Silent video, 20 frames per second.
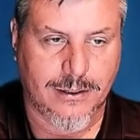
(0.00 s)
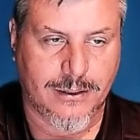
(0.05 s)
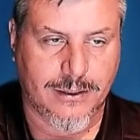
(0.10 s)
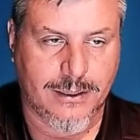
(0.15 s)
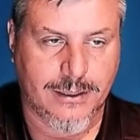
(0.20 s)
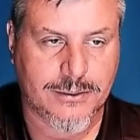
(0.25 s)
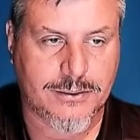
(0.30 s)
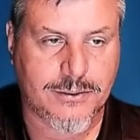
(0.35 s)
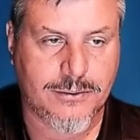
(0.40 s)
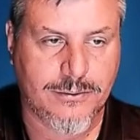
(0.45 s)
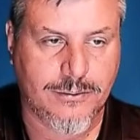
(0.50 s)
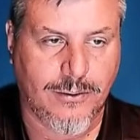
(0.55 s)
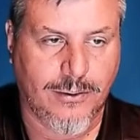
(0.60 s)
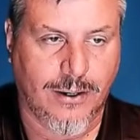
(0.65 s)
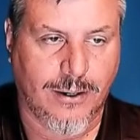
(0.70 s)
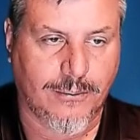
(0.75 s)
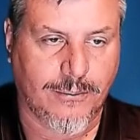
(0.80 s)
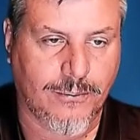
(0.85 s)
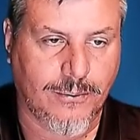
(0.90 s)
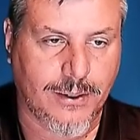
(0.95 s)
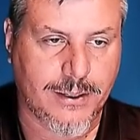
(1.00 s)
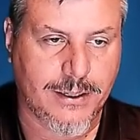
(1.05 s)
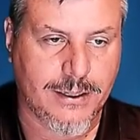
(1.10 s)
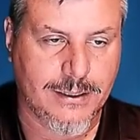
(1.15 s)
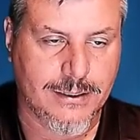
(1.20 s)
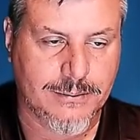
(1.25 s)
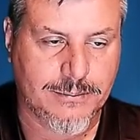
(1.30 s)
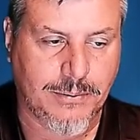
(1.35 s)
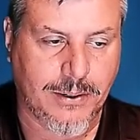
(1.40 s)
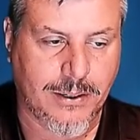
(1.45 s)
Unless you are
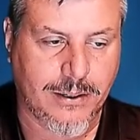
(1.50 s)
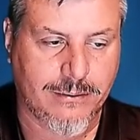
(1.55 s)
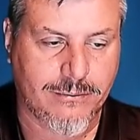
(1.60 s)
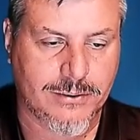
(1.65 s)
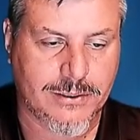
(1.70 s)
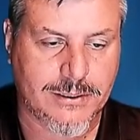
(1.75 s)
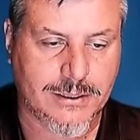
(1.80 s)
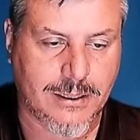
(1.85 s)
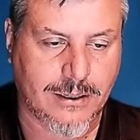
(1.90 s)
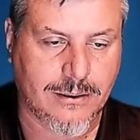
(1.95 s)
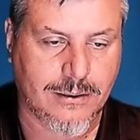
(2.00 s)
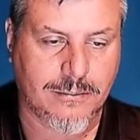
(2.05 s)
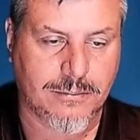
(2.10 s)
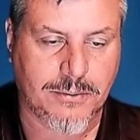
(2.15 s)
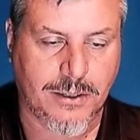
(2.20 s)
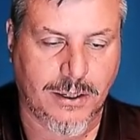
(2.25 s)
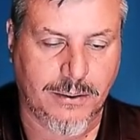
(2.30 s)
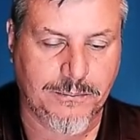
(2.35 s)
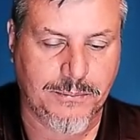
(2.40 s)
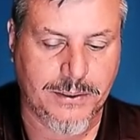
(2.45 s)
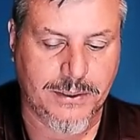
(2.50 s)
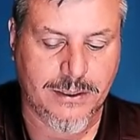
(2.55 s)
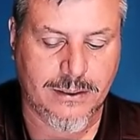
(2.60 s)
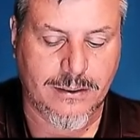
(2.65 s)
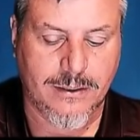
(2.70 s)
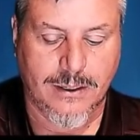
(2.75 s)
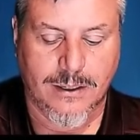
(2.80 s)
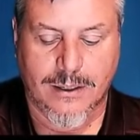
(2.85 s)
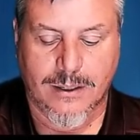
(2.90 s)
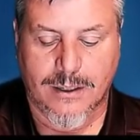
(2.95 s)
working as part of a startup
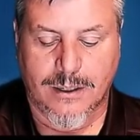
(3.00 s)
company,